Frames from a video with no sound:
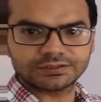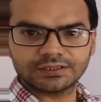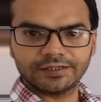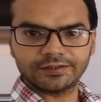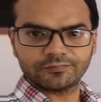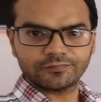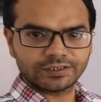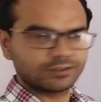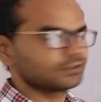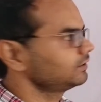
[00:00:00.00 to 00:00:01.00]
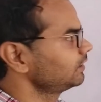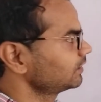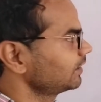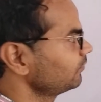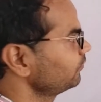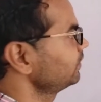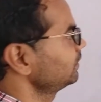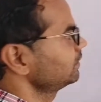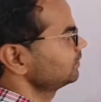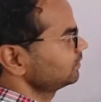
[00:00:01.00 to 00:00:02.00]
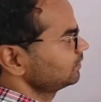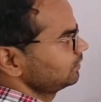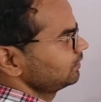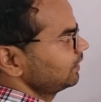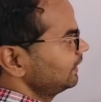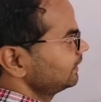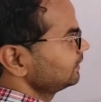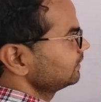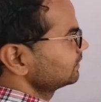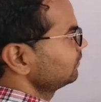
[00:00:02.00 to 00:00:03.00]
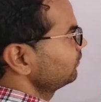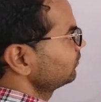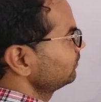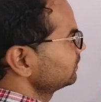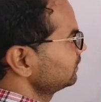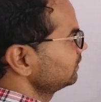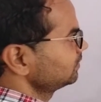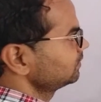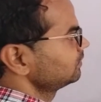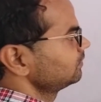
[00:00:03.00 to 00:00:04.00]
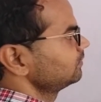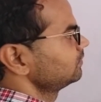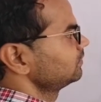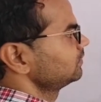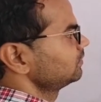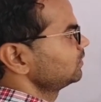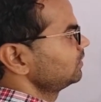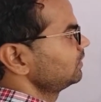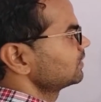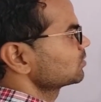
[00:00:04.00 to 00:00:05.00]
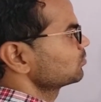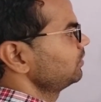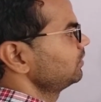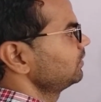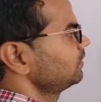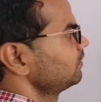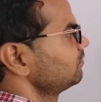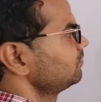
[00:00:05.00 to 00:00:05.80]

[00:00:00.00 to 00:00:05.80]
And what can we add in this information? Their spin,